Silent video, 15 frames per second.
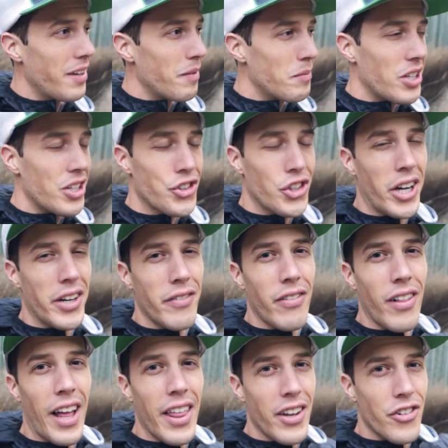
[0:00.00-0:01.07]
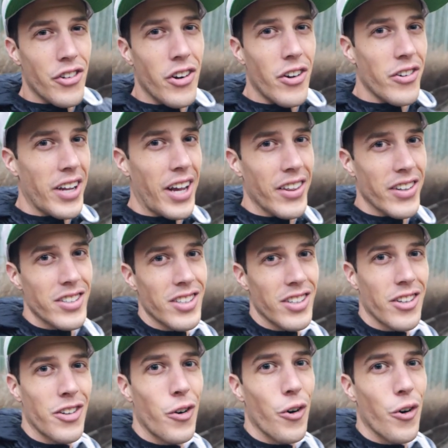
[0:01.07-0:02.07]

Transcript: think I'm gonna try and fly the drone down this little